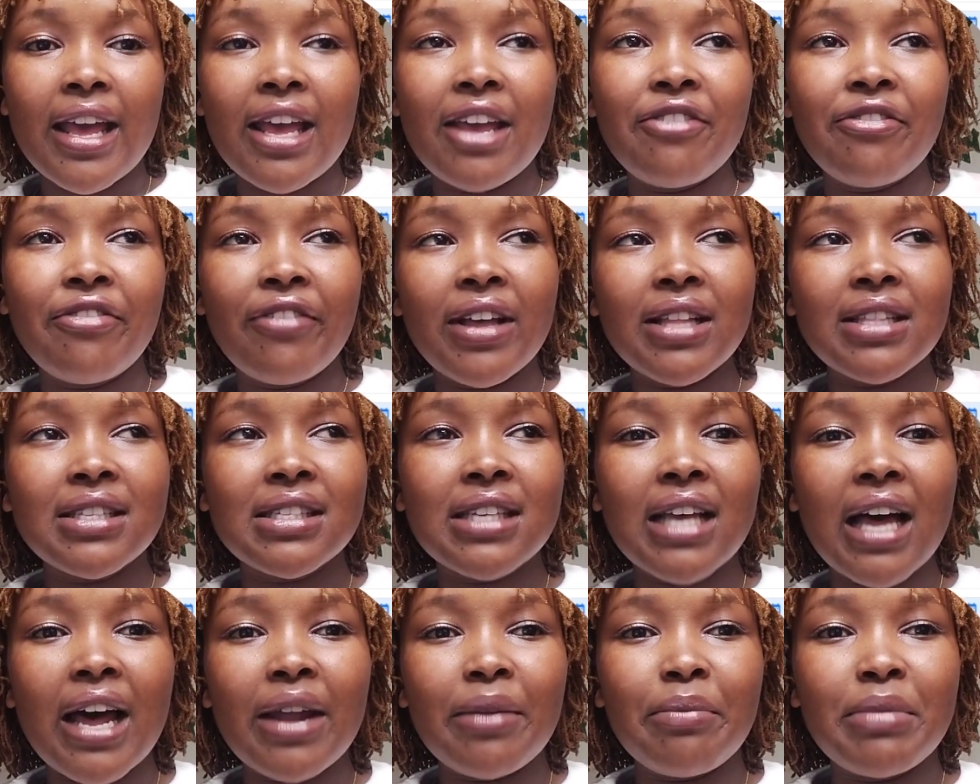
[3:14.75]

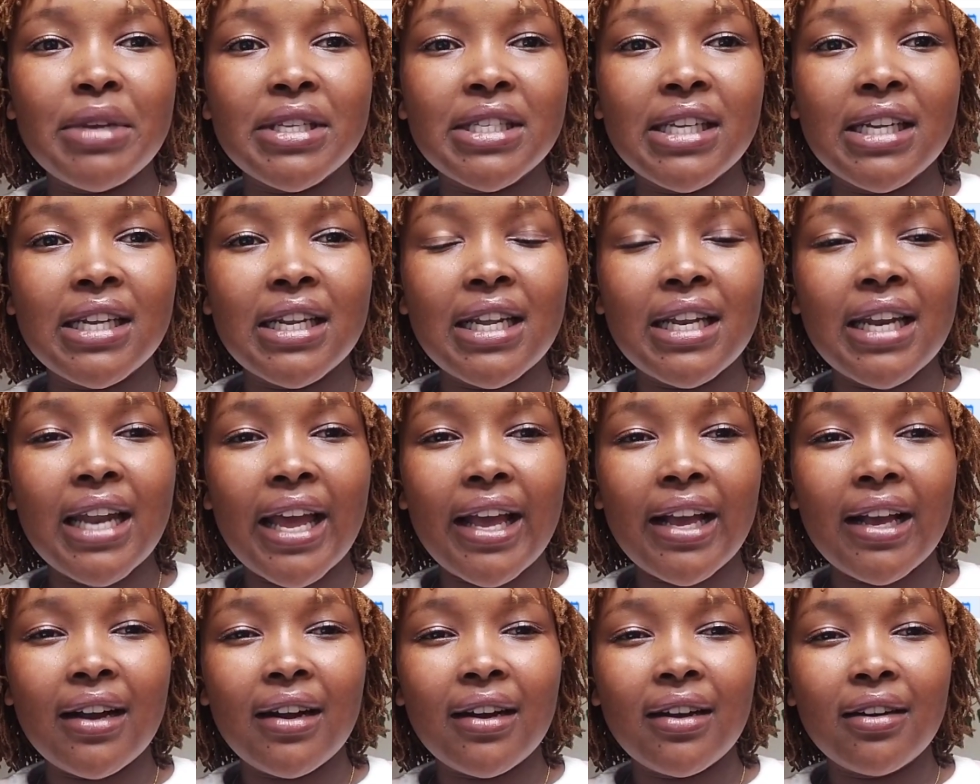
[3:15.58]
Events are basically
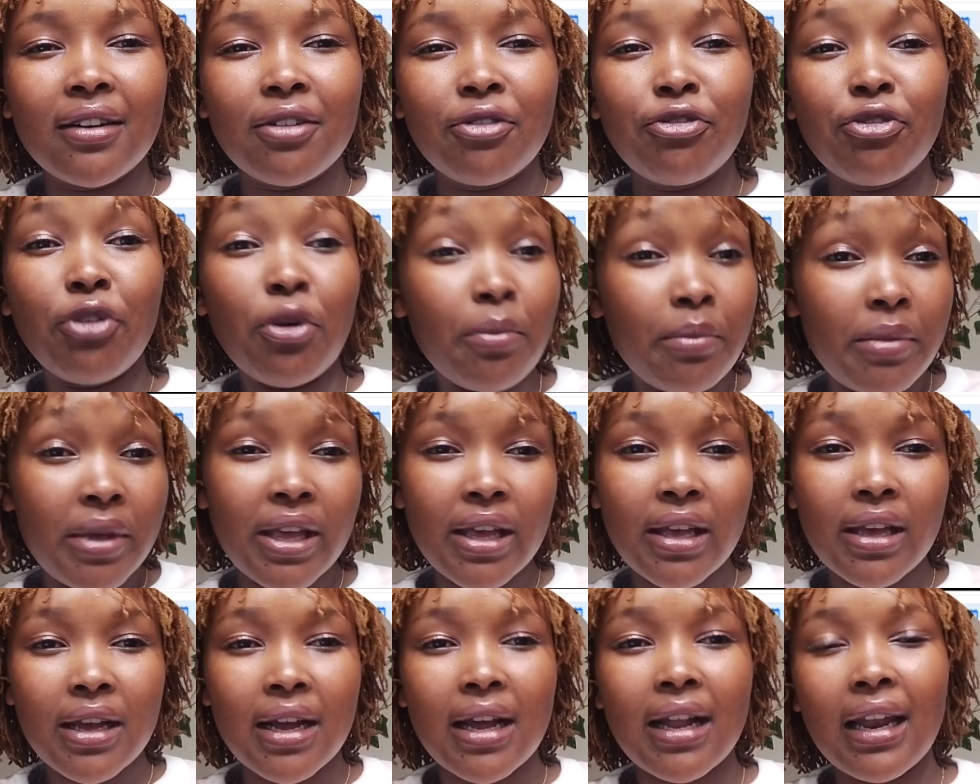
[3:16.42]
like, for me,